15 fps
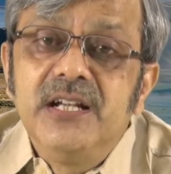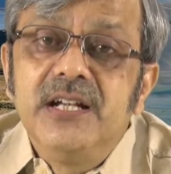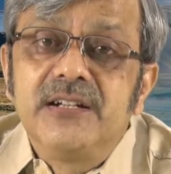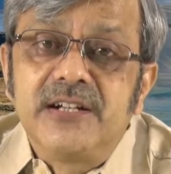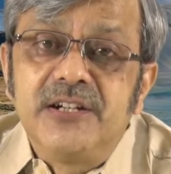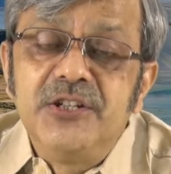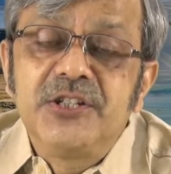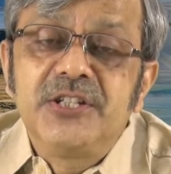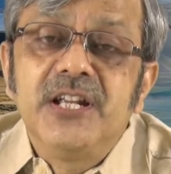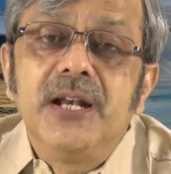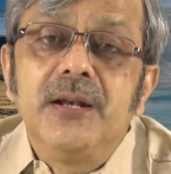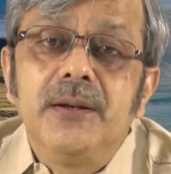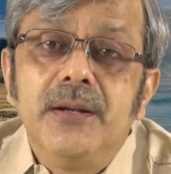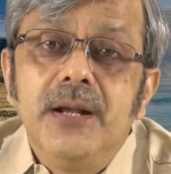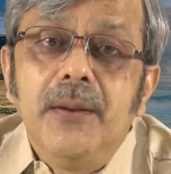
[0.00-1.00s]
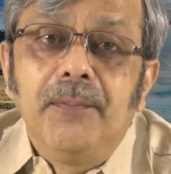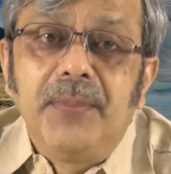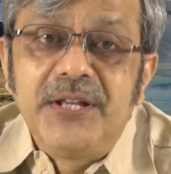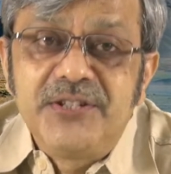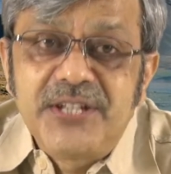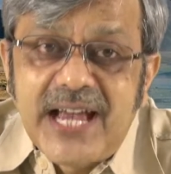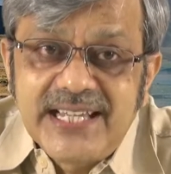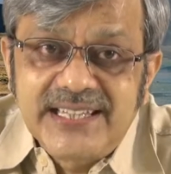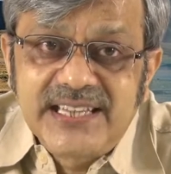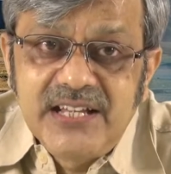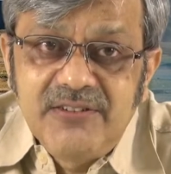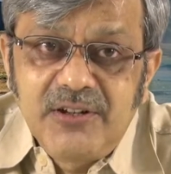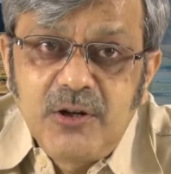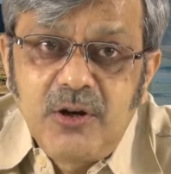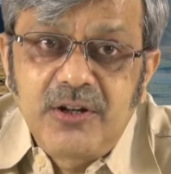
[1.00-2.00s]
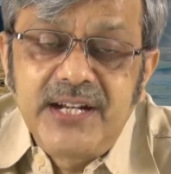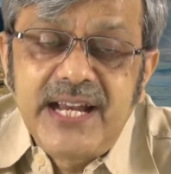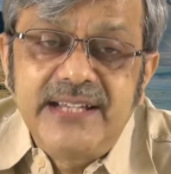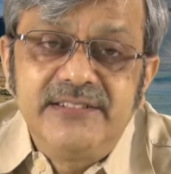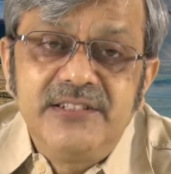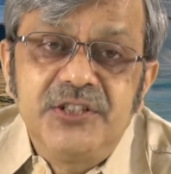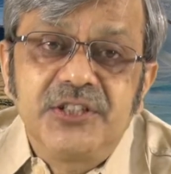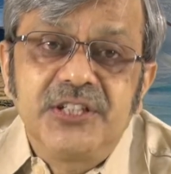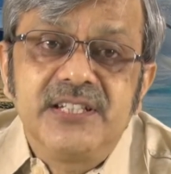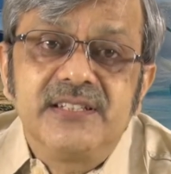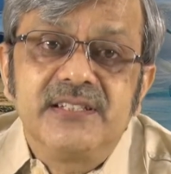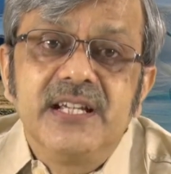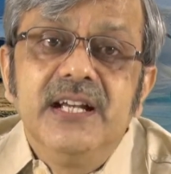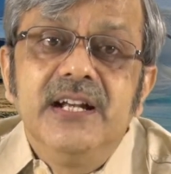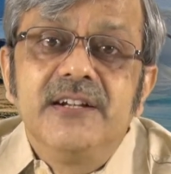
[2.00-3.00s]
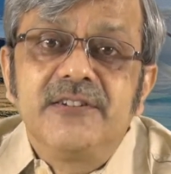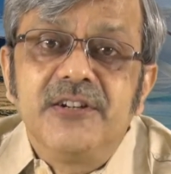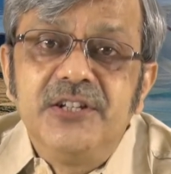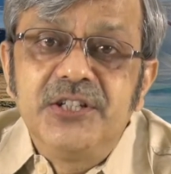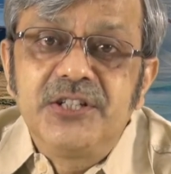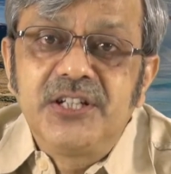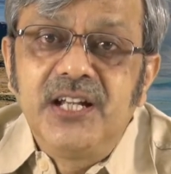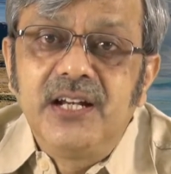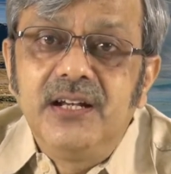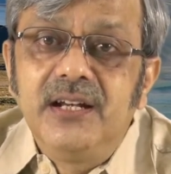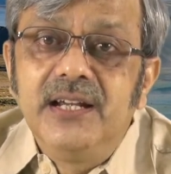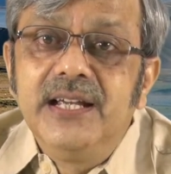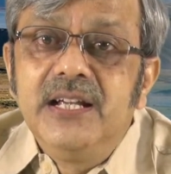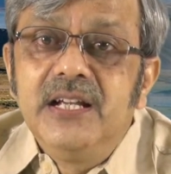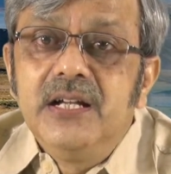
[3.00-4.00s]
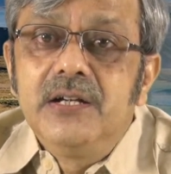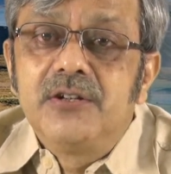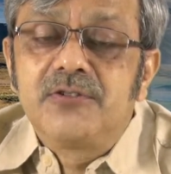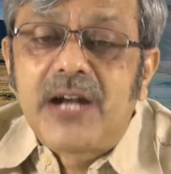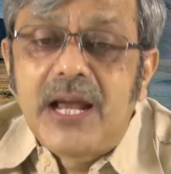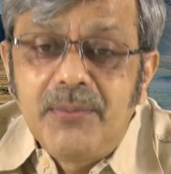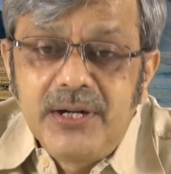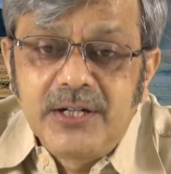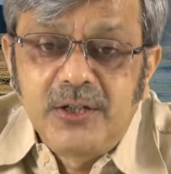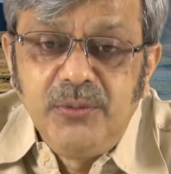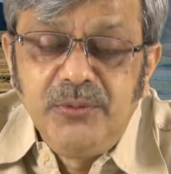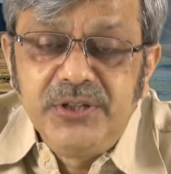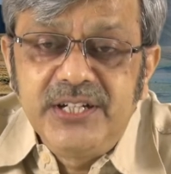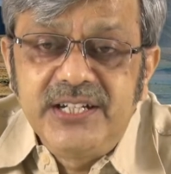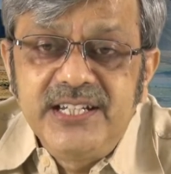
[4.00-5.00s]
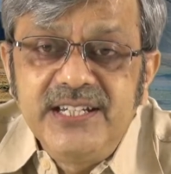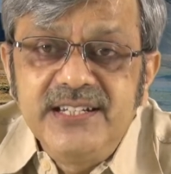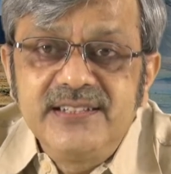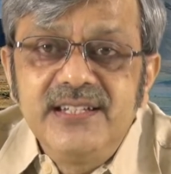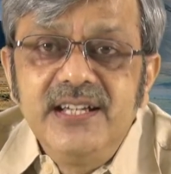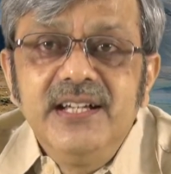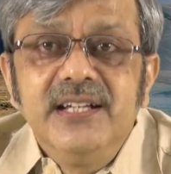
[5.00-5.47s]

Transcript: traditional panchayat level organizations, traditional tribal communities,